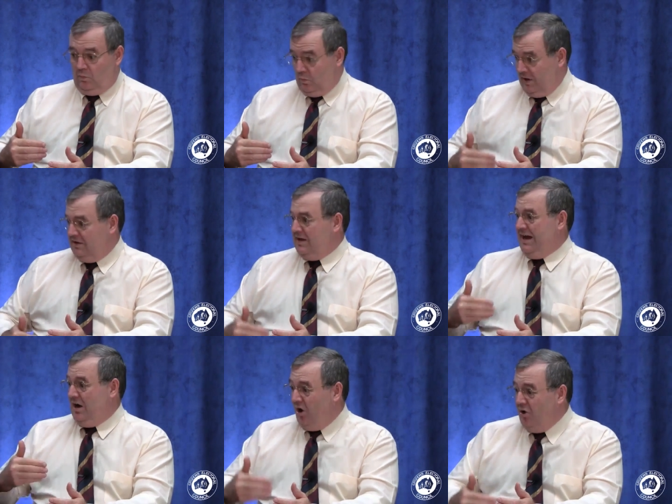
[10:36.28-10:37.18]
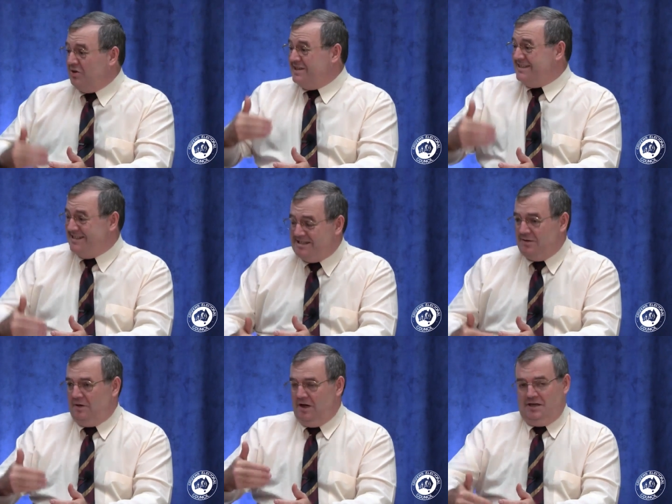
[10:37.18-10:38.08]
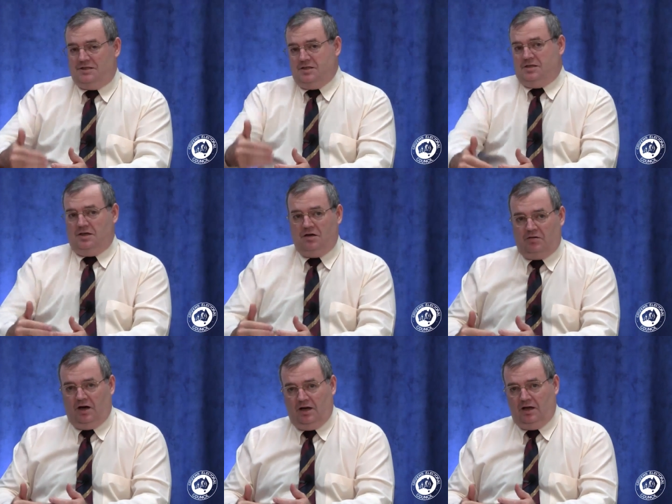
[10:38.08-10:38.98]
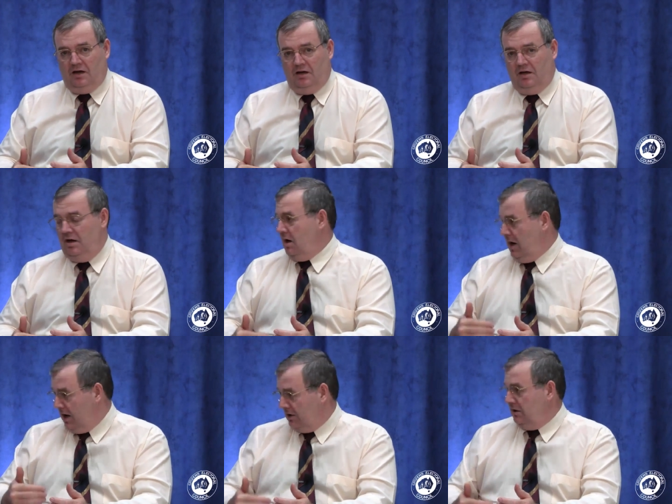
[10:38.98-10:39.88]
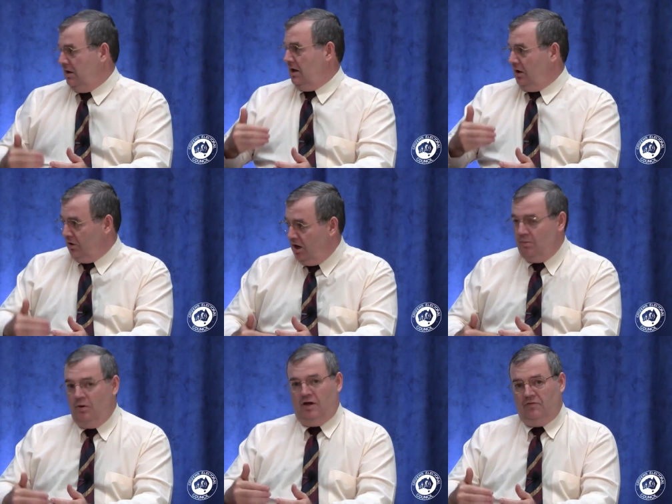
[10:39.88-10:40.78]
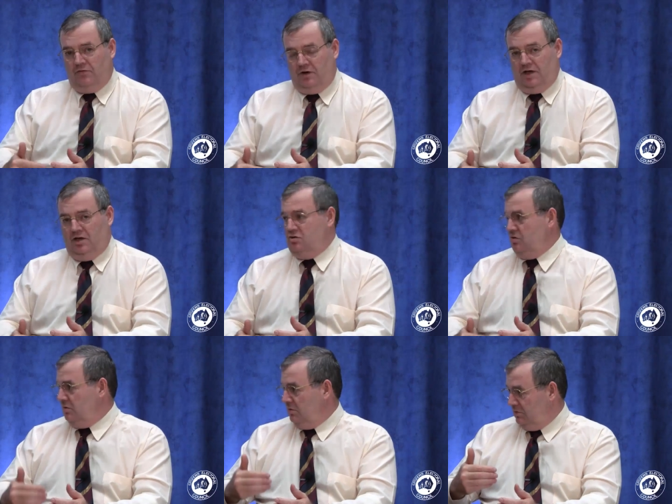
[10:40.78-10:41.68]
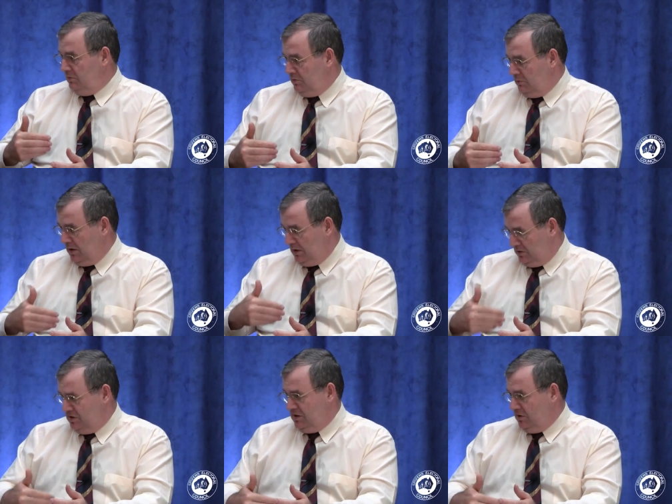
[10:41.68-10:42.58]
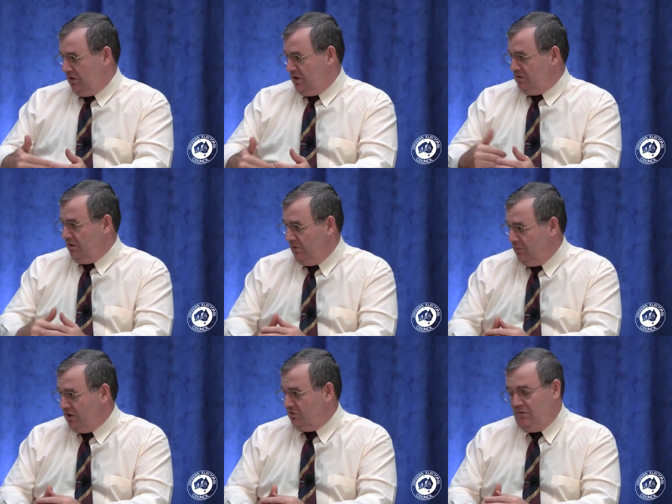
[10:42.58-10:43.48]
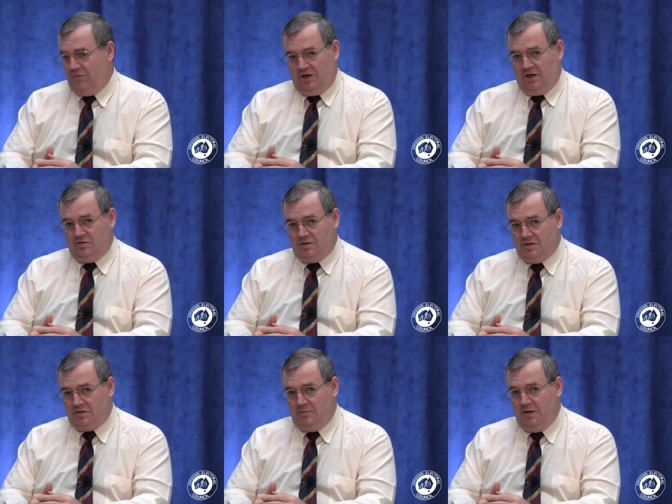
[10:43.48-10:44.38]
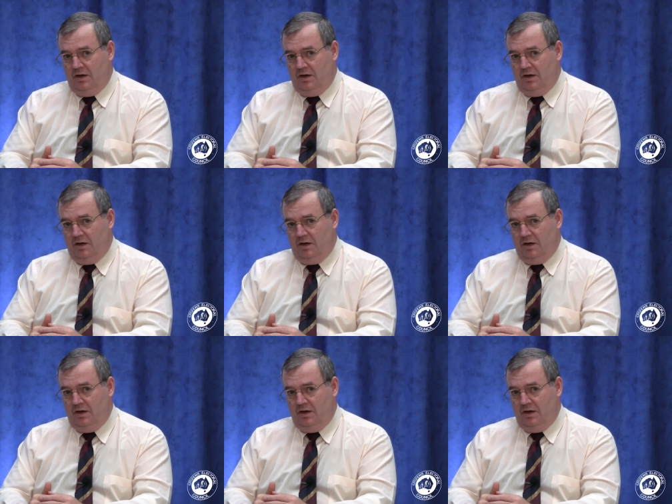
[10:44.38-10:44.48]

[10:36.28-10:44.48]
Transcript: When that whole system is disintegrating under a global and financial uh, disintegration of the monetary and financial system.